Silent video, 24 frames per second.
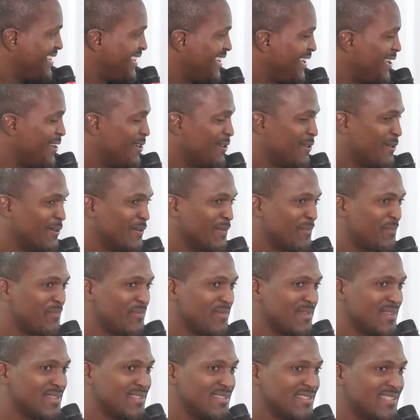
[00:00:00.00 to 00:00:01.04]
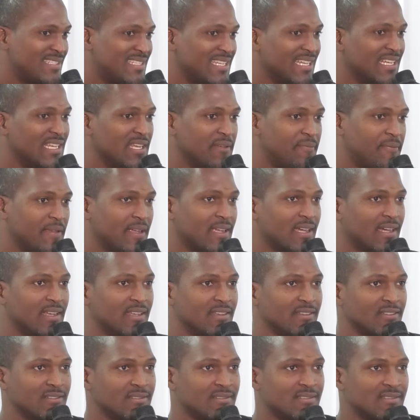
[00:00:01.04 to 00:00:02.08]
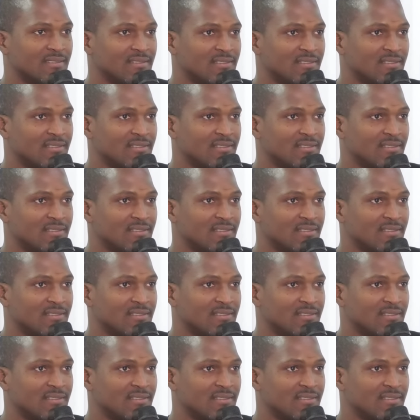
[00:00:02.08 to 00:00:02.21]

you know, significant